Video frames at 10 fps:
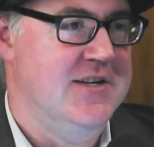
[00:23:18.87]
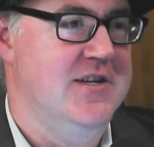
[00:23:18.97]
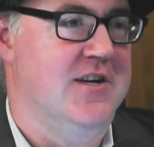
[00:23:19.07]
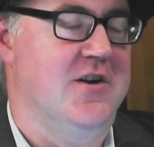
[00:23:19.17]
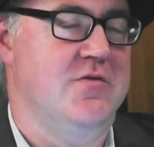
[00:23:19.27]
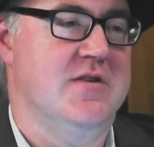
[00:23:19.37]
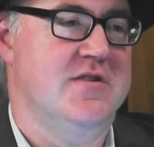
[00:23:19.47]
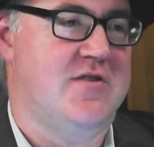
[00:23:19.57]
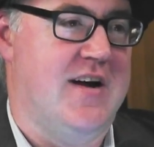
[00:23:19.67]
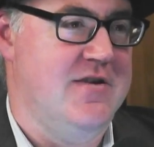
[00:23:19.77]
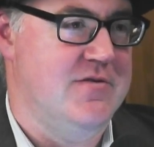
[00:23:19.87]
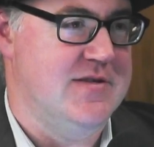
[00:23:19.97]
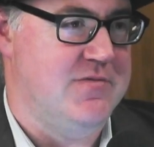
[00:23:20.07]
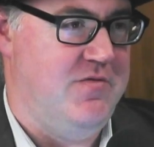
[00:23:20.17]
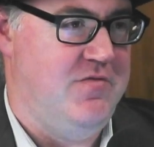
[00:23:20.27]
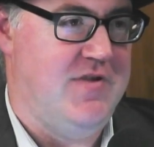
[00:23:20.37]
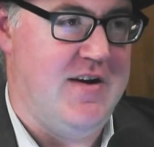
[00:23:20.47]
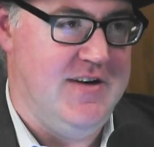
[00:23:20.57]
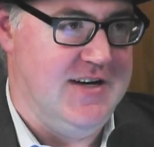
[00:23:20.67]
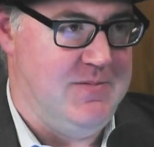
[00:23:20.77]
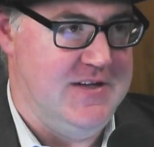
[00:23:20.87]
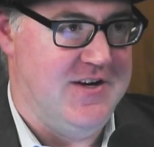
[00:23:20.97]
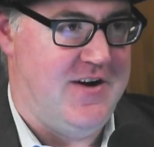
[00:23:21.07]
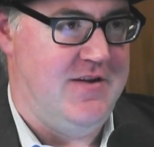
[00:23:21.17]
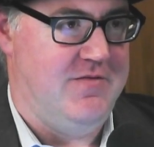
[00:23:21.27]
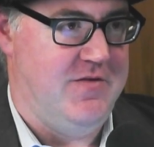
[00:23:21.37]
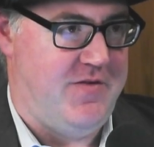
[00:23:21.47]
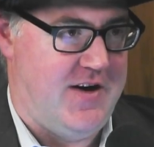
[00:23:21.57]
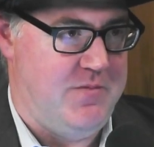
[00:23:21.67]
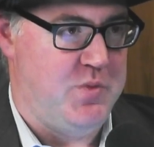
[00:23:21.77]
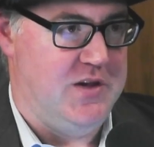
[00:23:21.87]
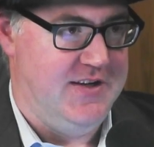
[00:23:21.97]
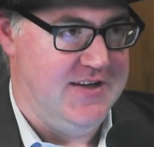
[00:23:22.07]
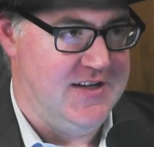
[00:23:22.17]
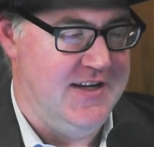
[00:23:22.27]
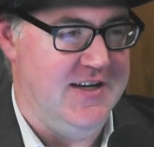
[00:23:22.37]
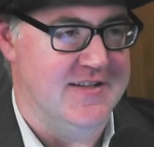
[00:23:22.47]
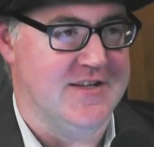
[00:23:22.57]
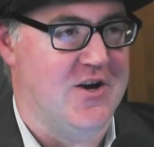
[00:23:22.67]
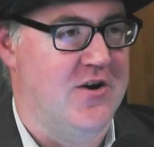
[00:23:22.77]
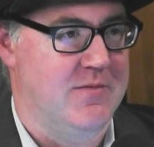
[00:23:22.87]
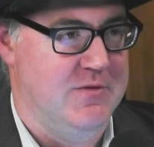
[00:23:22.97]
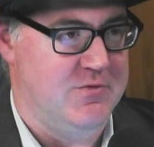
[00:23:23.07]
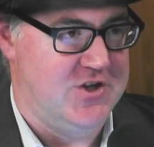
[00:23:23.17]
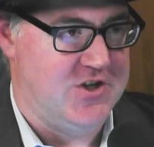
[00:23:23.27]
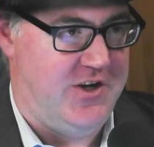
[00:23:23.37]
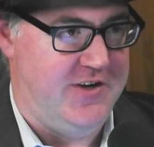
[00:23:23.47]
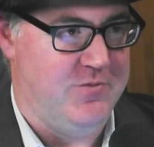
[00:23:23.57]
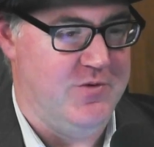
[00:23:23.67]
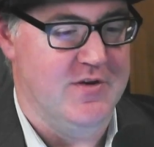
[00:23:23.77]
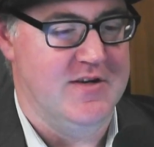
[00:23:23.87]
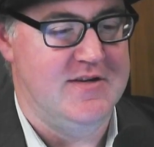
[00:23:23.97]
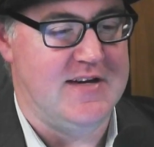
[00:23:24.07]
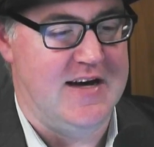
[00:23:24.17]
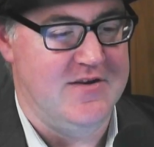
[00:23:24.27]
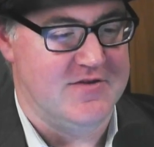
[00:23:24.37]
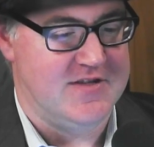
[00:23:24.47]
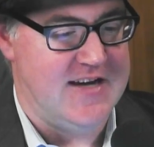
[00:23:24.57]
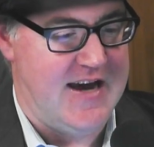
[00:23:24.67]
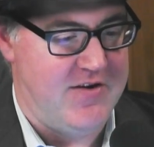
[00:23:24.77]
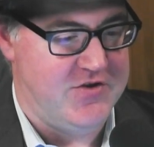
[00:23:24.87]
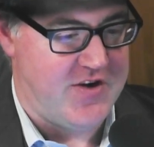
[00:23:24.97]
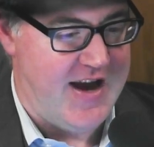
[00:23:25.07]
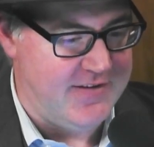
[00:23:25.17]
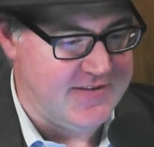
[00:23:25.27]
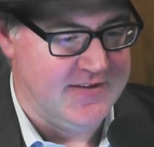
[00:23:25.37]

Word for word: You know, Australia is very deeply divided politically. Its economy was shot. We were in a dangerous da- drought.